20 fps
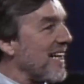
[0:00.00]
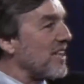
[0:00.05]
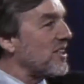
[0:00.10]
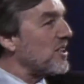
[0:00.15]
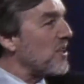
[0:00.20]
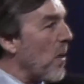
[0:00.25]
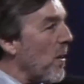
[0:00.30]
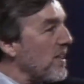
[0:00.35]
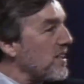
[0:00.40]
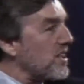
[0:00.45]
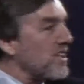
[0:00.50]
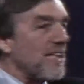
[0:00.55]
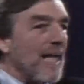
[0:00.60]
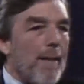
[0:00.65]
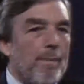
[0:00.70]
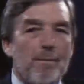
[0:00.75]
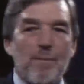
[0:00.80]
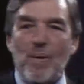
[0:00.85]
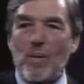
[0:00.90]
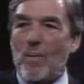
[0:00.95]
They start
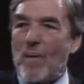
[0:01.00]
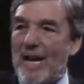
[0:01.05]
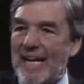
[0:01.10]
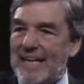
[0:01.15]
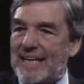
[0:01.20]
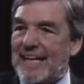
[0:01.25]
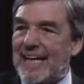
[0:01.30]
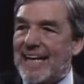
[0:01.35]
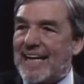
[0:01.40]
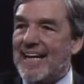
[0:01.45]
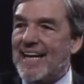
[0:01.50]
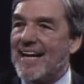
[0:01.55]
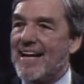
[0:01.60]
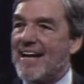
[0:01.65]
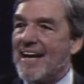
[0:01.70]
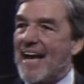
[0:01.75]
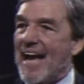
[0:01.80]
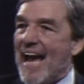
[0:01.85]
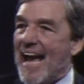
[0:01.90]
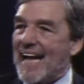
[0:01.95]
separating
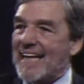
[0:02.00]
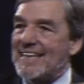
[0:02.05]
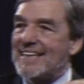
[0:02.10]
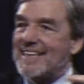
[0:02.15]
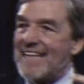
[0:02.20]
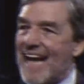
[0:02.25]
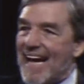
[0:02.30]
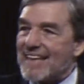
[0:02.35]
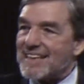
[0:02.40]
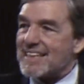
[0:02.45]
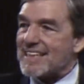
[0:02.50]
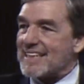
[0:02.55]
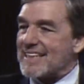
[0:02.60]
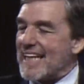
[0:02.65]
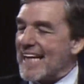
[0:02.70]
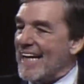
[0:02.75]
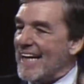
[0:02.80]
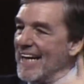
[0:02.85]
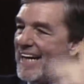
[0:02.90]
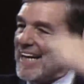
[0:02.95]
and
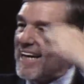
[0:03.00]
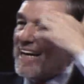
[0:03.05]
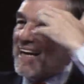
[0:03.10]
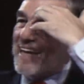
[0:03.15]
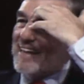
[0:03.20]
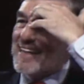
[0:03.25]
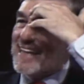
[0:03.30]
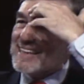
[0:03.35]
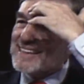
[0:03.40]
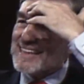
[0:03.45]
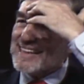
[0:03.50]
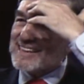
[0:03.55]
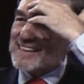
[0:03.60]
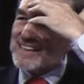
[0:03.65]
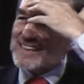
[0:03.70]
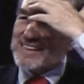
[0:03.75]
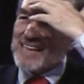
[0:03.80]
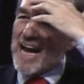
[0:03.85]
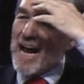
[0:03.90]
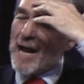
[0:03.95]
testing. And this is
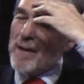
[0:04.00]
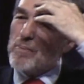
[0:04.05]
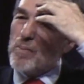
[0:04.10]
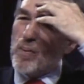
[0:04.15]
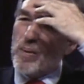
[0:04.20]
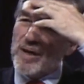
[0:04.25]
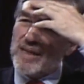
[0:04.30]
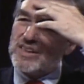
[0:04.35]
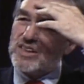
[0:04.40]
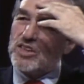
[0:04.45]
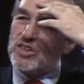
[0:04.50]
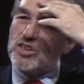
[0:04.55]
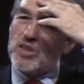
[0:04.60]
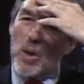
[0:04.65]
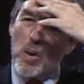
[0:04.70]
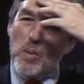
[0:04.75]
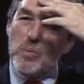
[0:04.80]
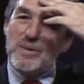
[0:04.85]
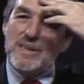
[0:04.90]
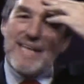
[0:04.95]
the time where it's
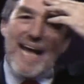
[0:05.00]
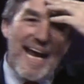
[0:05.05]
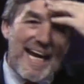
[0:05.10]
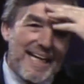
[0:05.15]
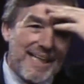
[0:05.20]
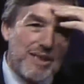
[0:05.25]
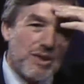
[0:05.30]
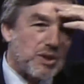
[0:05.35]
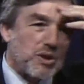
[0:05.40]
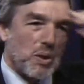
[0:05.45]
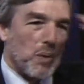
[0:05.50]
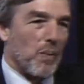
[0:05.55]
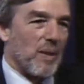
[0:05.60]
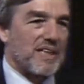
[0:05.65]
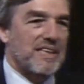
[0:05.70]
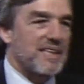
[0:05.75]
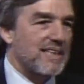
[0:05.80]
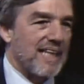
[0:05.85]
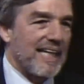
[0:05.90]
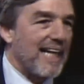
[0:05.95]
so
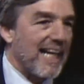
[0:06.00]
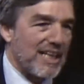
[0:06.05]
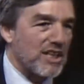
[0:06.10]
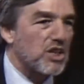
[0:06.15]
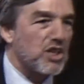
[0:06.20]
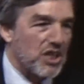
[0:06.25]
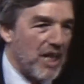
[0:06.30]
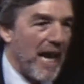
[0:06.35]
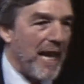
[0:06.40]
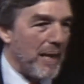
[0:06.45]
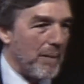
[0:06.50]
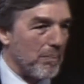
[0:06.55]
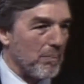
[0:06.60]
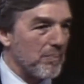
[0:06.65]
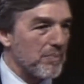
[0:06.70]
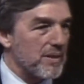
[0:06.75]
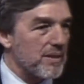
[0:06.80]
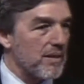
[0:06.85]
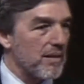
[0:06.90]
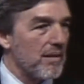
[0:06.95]
dangerous to get
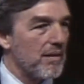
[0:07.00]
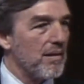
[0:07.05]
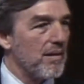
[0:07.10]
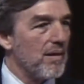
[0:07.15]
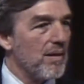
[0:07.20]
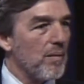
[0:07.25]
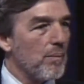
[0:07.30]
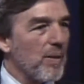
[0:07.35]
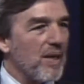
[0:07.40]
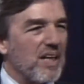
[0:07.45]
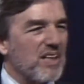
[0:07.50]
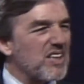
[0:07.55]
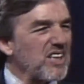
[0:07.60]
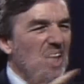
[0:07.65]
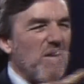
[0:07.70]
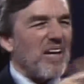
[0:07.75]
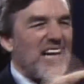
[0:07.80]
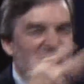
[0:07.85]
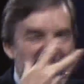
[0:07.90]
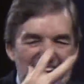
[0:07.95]
shamed, because
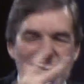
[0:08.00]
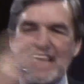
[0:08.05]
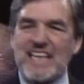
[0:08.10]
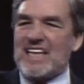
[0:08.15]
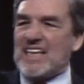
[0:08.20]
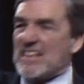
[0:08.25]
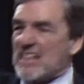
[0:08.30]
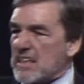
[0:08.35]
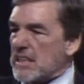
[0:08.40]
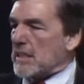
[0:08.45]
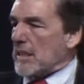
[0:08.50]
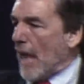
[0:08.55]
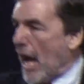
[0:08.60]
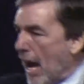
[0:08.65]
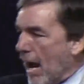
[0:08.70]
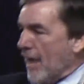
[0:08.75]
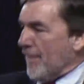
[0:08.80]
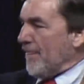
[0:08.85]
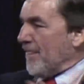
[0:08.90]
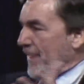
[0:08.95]
they're eating
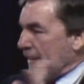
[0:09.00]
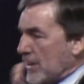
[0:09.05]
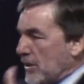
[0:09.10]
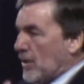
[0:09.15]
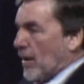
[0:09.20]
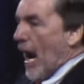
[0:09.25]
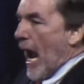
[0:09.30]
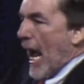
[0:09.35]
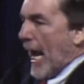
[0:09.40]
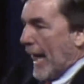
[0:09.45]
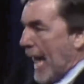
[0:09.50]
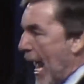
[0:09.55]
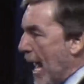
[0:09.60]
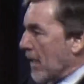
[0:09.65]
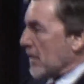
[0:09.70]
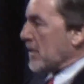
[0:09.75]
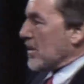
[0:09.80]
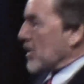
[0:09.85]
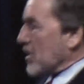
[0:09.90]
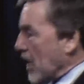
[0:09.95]
stuff and trying
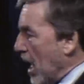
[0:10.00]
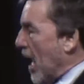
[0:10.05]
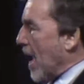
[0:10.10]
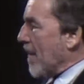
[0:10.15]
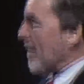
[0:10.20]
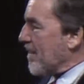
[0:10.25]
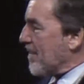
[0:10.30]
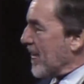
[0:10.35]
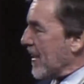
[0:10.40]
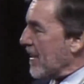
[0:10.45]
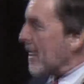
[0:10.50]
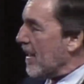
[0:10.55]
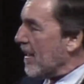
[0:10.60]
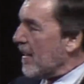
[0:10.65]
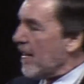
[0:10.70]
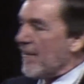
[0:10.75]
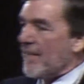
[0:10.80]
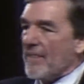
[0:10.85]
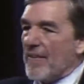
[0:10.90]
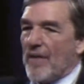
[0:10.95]
out stuff, and
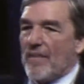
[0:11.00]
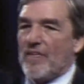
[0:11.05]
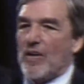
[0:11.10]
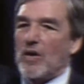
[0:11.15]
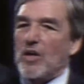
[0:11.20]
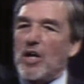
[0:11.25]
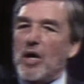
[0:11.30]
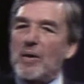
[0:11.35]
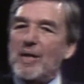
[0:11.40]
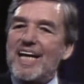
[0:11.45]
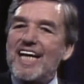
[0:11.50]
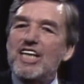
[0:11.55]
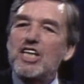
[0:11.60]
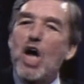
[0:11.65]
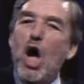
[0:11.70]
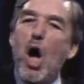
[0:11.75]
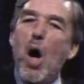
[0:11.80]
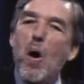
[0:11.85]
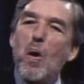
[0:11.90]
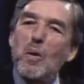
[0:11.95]
they're learning
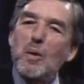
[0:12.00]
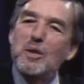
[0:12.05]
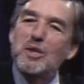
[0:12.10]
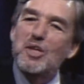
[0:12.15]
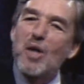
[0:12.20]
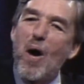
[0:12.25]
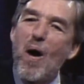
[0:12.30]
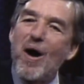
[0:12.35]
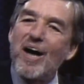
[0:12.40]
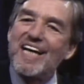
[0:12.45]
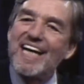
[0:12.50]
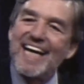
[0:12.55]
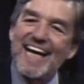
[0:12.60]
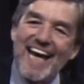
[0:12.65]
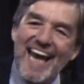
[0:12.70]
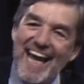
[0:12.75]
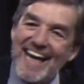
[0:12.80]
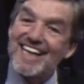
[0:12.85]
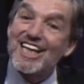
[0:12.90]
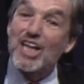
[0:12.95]
to hold on
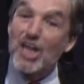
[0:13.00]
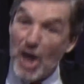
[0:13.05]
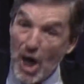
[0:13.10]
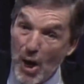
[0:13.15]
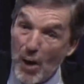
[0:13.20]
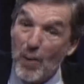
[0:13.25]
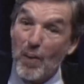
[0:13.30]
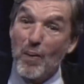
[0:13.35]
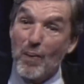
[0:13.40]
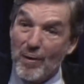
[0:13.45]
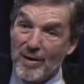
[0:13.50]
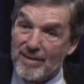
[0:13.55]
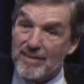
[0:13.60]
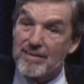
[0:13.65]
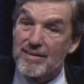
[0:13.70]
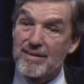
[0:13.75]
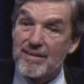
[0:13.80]
and let go.